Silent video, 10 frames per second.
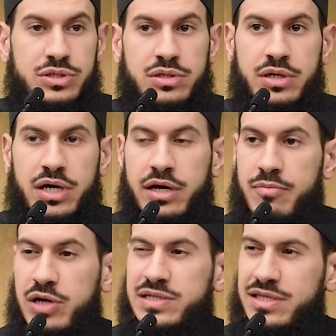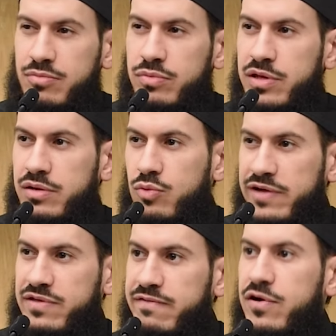amongst them one of the
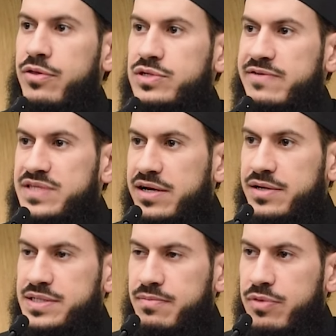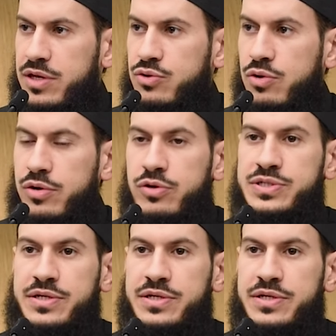fathers of Zionism, Theodore Herzl,